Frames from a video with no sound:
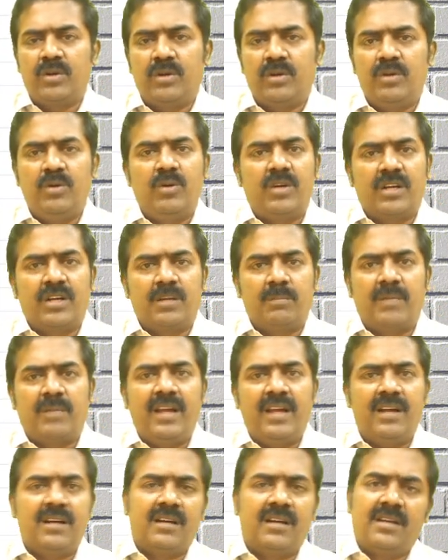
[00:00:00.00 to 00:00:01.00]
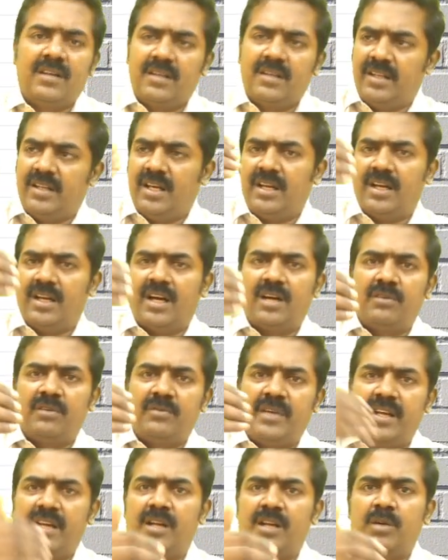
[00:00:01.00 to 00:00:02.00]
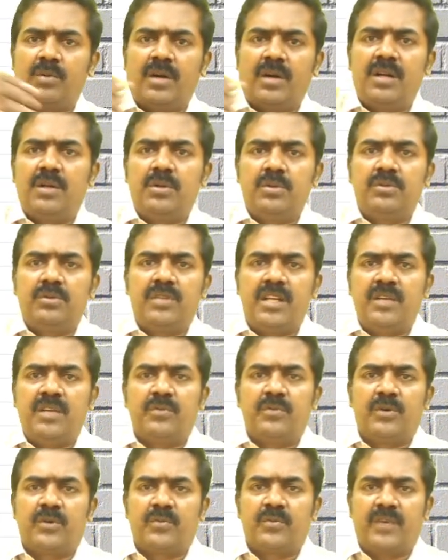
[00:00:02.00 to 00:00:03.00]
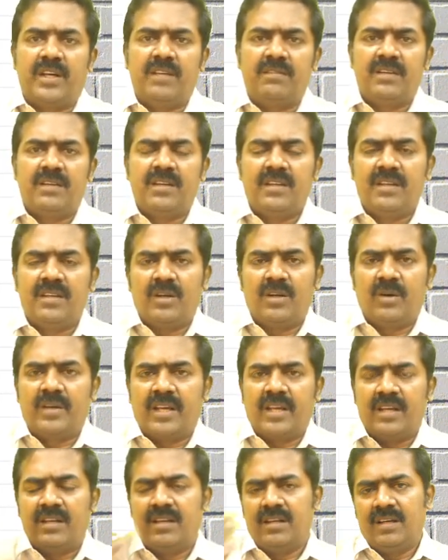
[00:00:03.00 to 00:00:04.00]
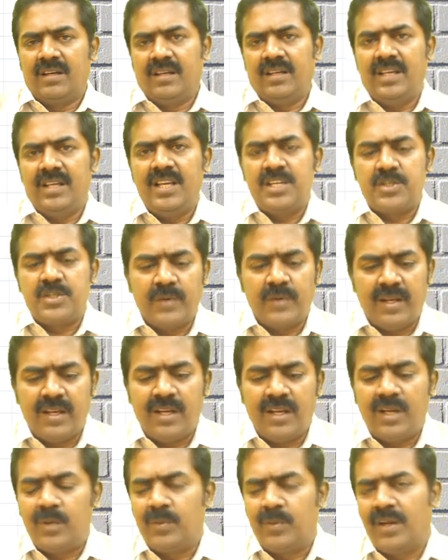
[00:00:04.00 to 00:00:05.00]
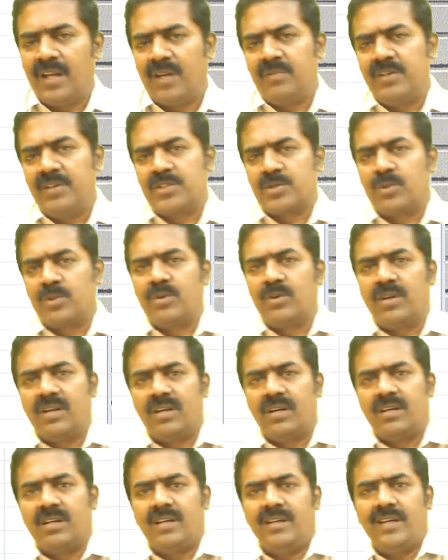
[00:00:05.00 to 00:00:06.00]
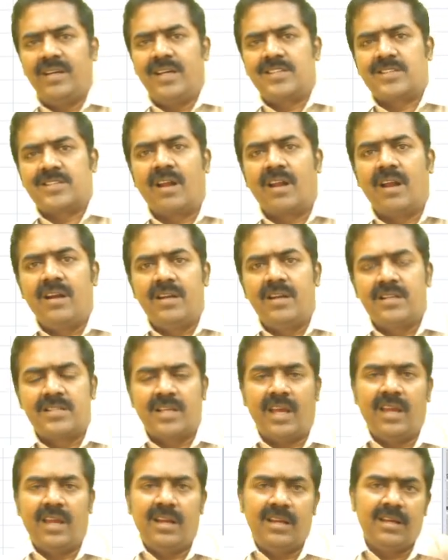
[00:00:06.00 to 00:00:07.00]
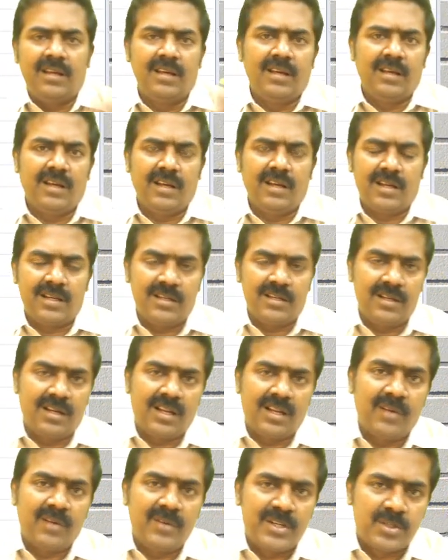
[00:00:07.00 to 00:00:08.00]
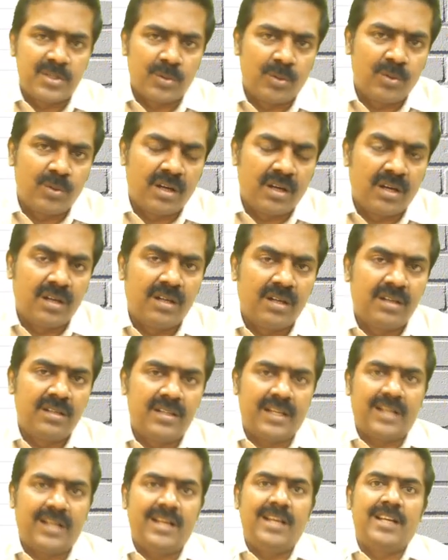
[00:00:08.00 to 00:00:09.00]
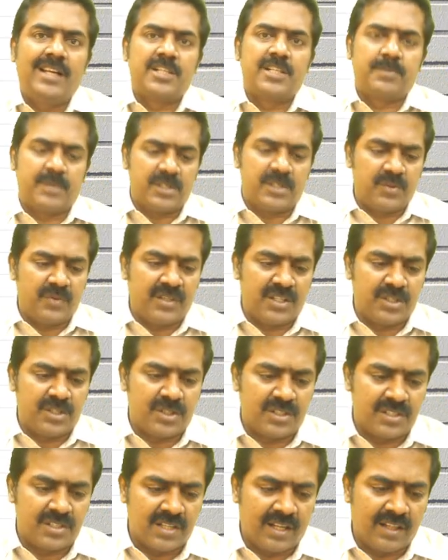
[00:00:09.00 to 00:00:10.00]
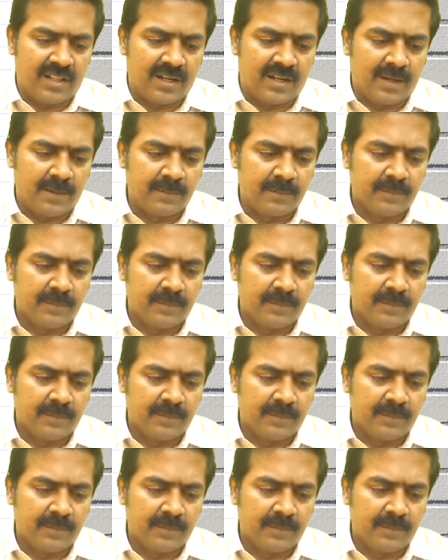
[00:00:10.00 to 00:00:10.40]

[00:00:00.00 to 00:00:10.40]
look at a bike, they have variant 1, 2, 3, 4, 5. Okay, each variant will have its own external design, it will have its own technical specifications like that.